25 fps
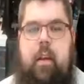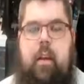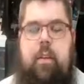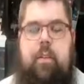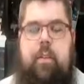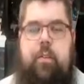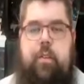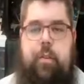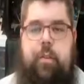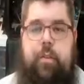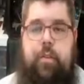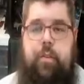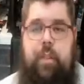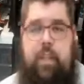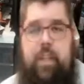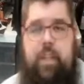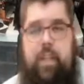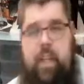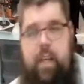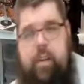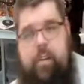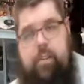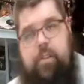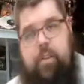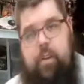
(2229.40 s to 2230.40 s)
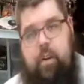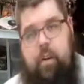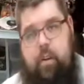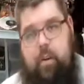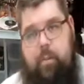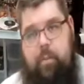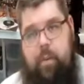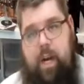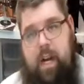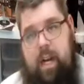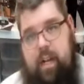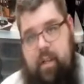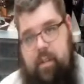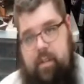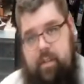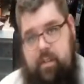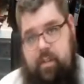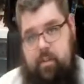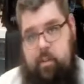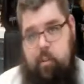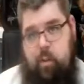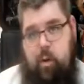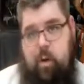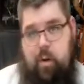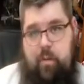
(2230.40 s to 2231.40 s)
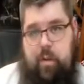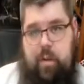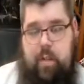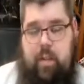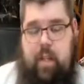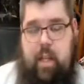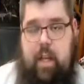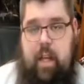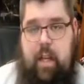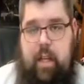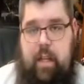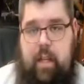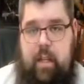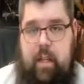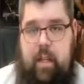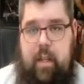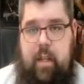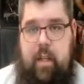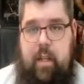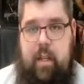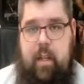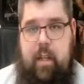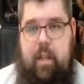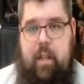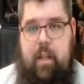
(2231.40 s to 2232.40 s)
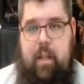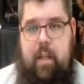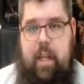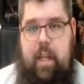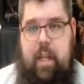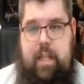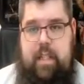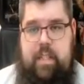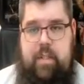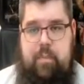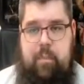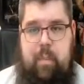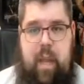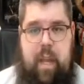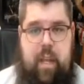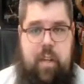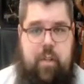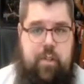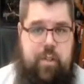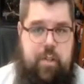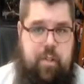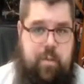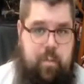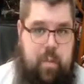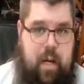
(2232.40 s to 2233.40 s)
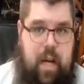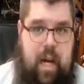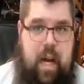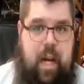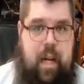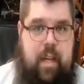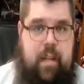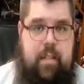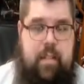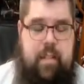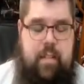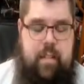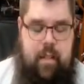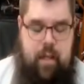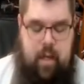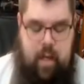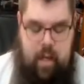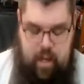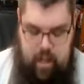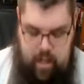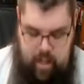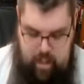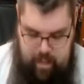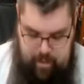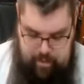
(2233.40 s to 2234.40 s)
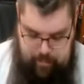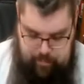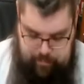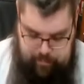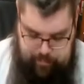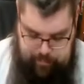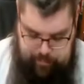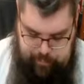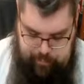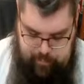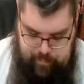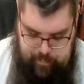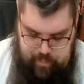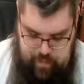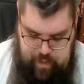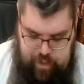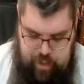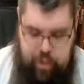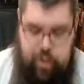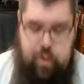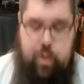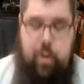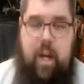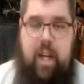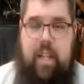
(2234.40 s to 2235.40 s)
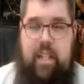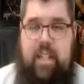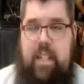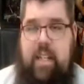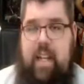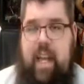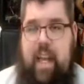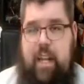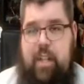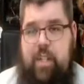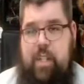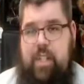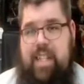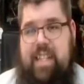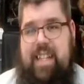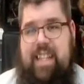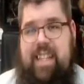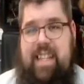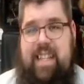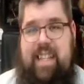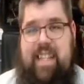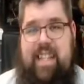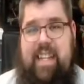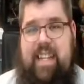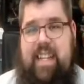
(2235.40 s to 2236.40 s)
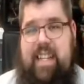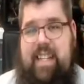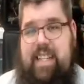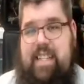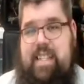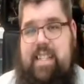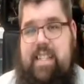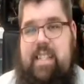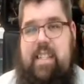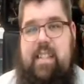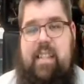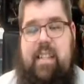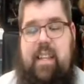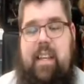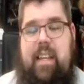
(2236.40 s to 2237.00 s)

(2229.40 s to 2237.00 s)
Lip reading: So it's really not a starter box. It's more of a like expansion box. Two, I didn't actually get the dice,